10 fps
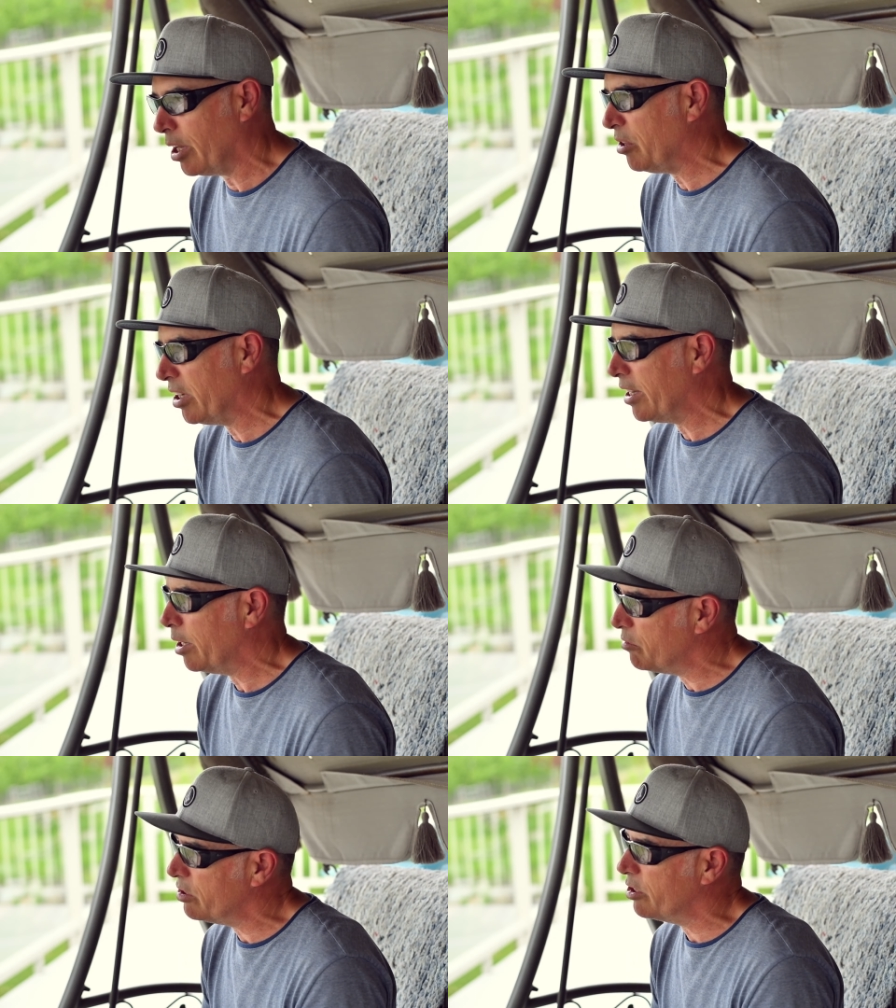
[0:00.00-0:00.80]
I mean, I
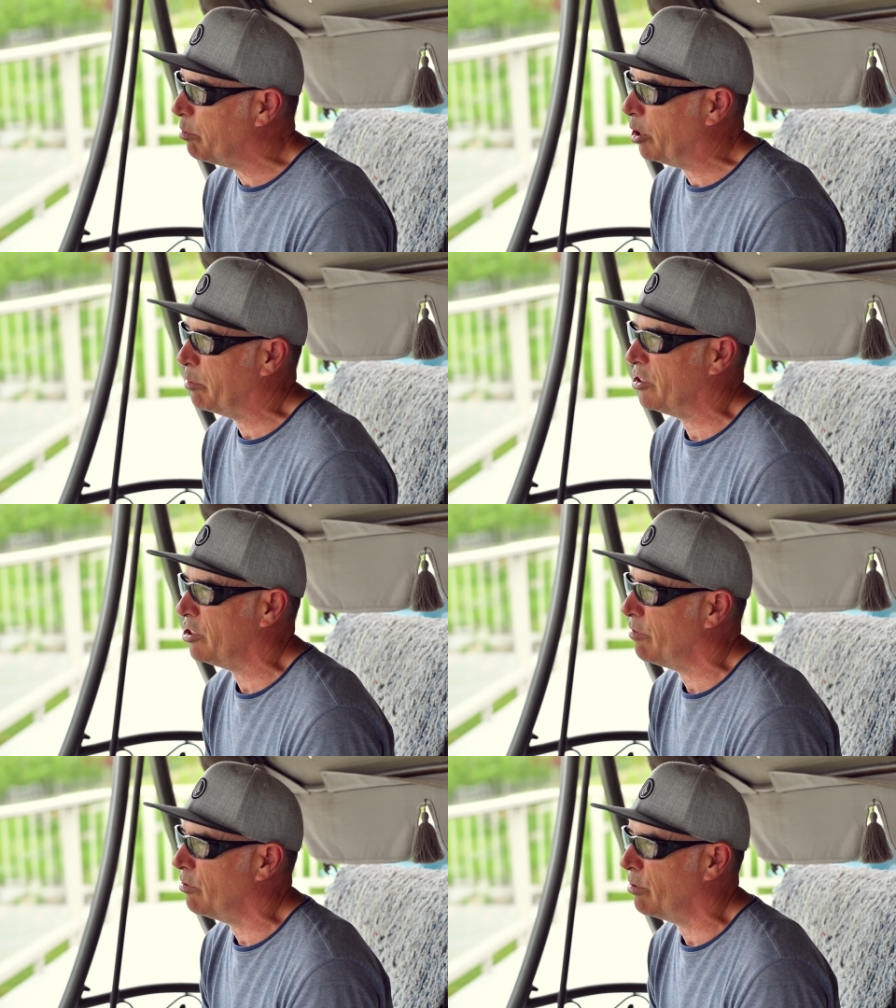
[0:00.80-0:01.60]
kept discipling
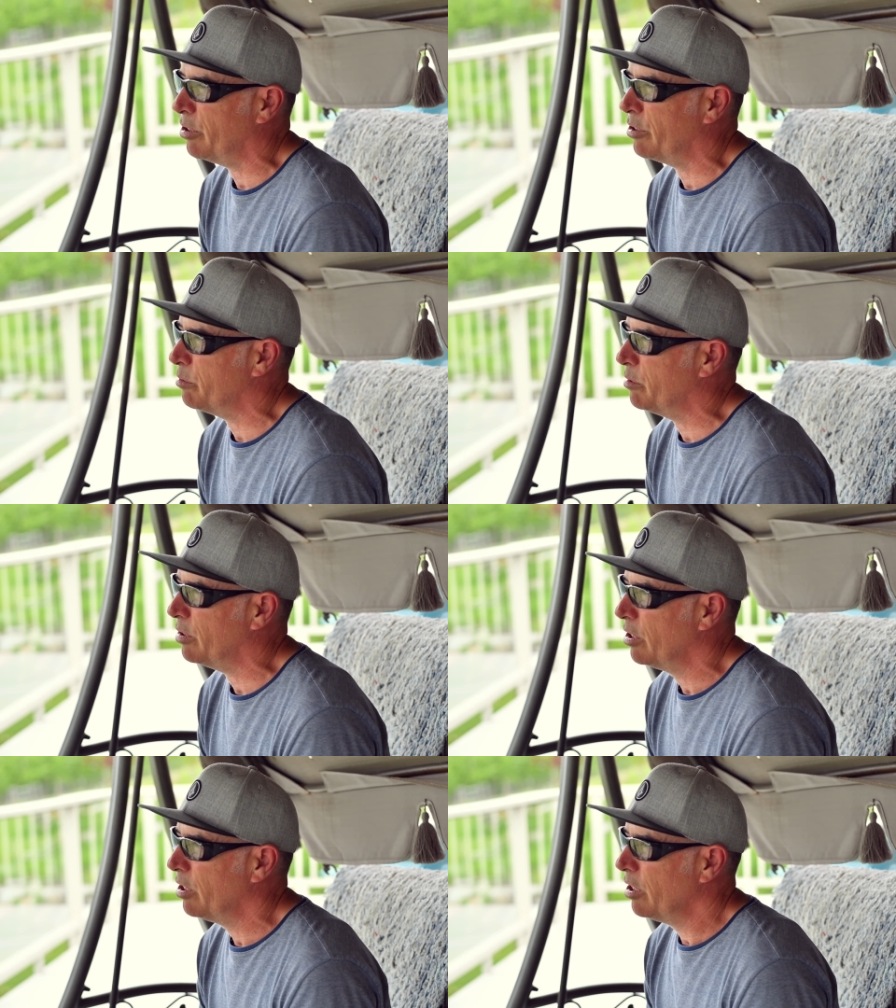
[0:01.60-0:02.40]
myself through all the years, but
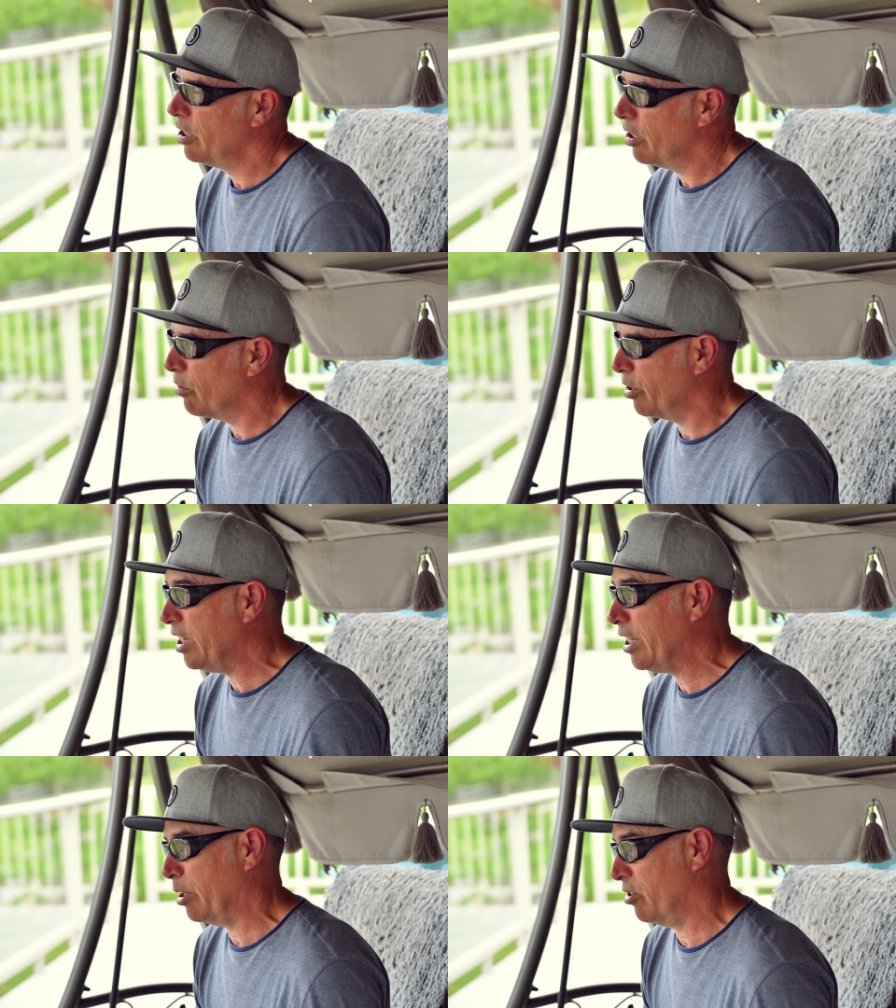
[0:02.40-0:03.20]
or
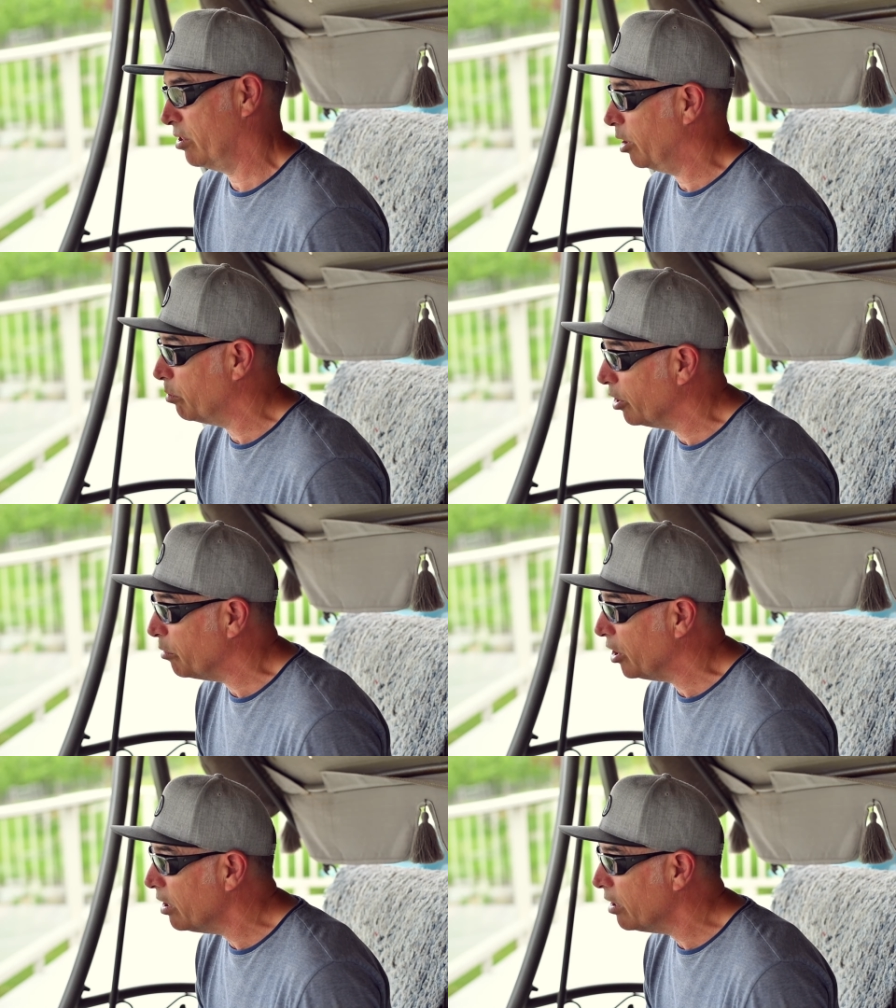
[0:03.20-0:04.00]
he kept discipling
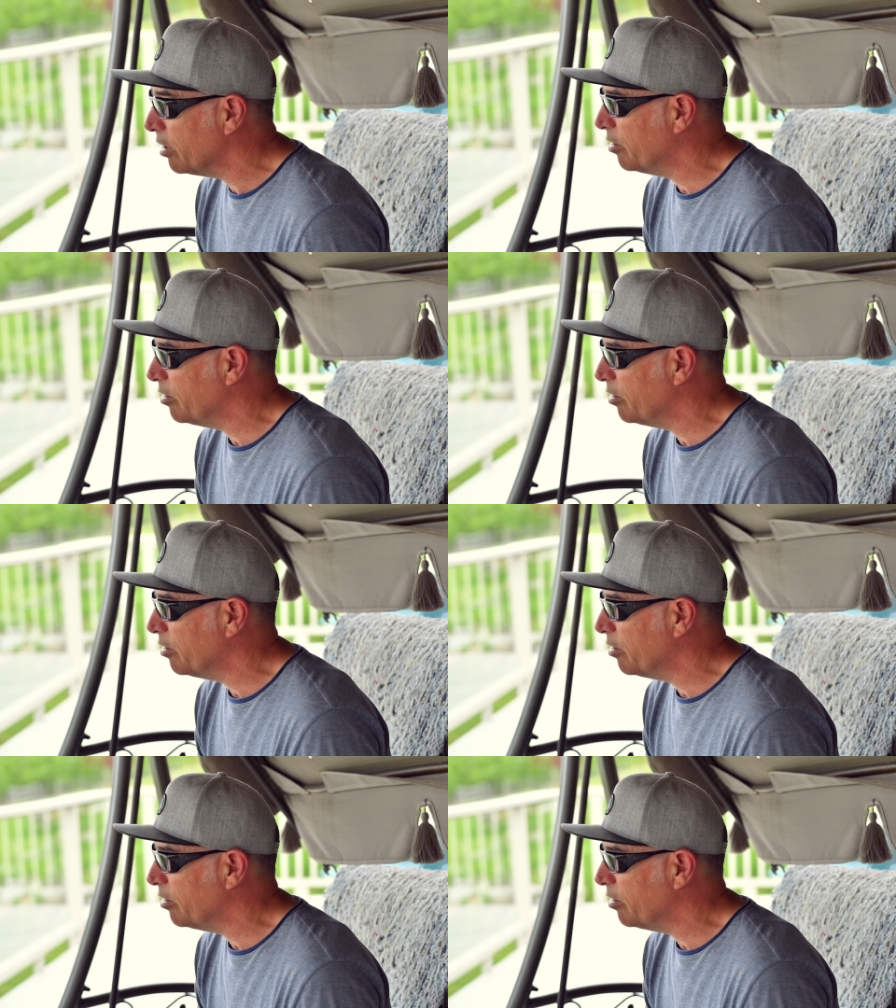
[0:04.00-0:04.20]
me.